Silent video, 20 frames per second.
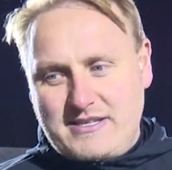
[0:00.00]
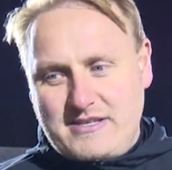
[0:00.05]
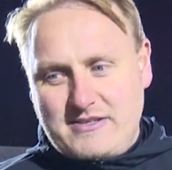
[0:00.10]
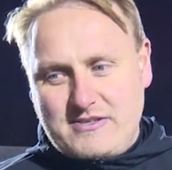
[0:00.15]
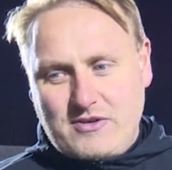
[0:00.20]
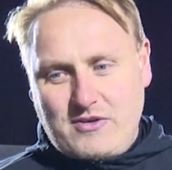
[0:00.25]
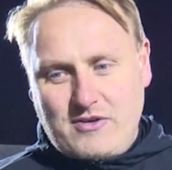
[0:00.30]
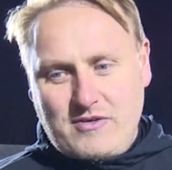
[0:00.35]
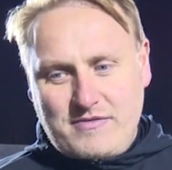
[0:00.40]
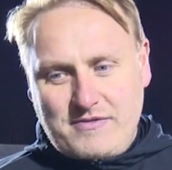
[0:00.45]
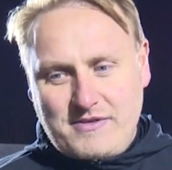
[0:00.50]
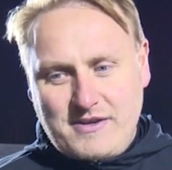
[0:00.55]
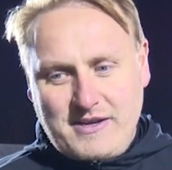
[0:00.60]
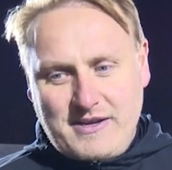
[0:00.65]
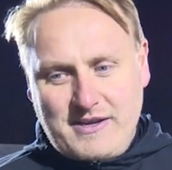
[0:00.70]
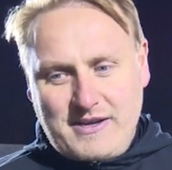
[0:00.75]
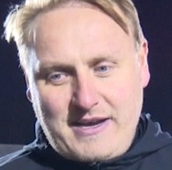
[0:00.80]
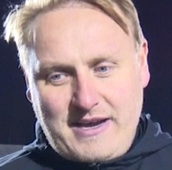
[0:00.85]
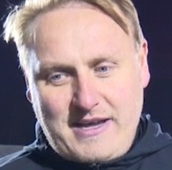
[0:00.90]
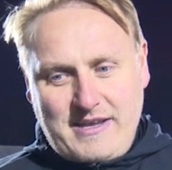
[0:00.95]
as sort of
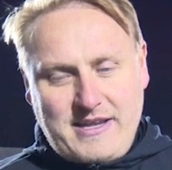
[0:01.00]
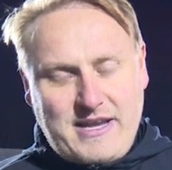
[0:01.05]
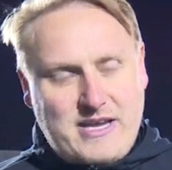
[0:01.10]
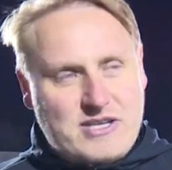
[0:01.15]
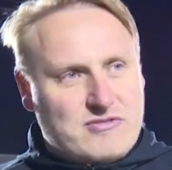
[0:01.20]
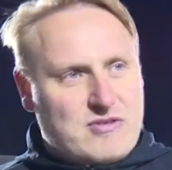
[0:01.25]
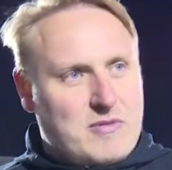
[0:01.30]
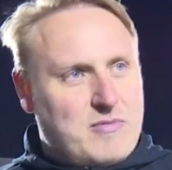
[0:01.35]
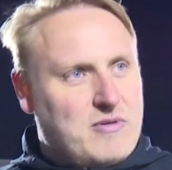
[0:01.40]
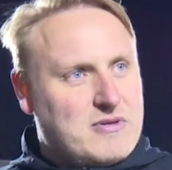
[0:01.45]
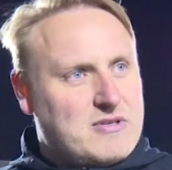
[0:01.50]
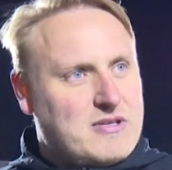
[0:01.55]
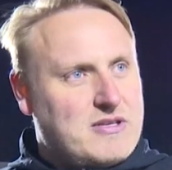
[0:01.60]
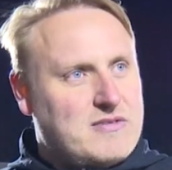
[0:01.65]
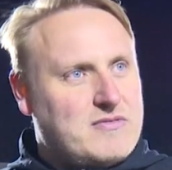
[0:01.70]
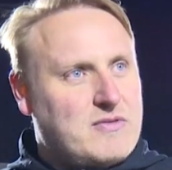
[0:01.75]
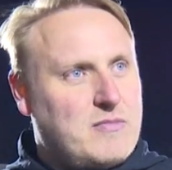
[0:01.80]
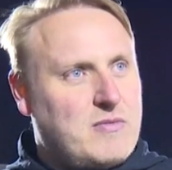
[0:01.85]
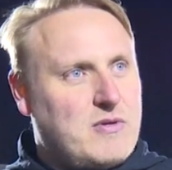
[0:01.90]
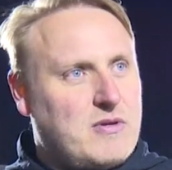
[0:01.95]
in the history books of this
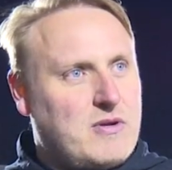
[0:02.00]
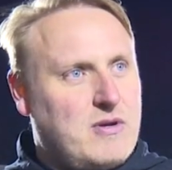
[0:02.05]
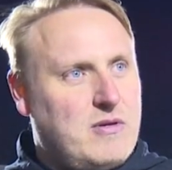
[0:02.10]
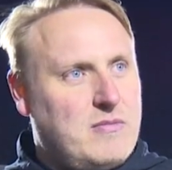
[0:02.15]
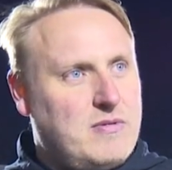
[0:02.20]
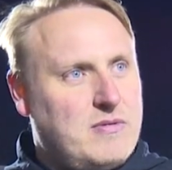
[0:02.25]
football club.